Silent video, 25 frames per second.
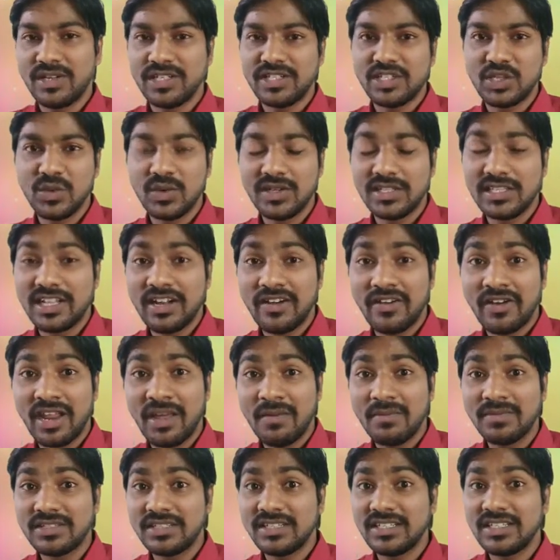she was in the
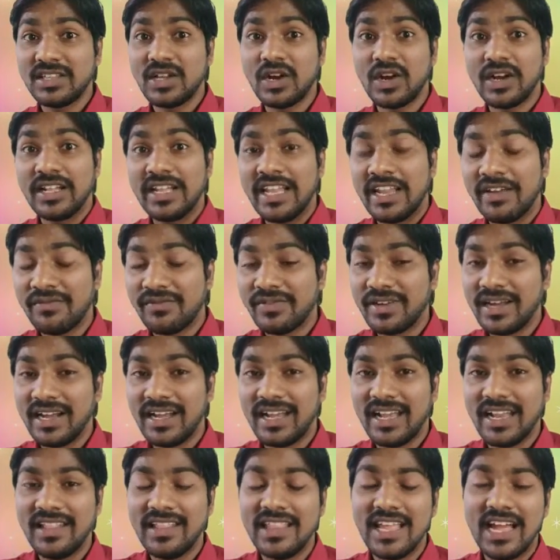dream, she thought
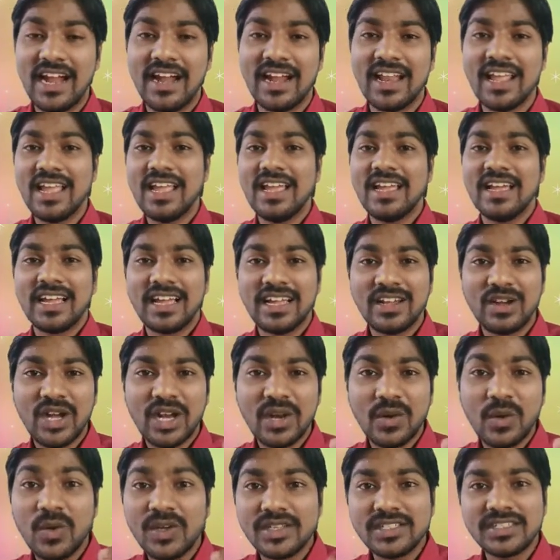definitely that,
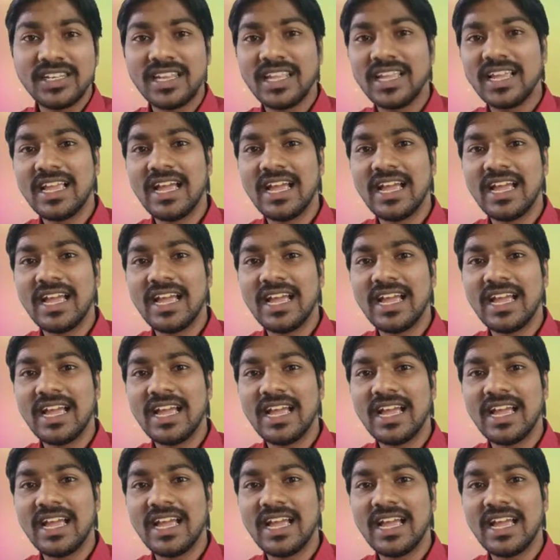questioning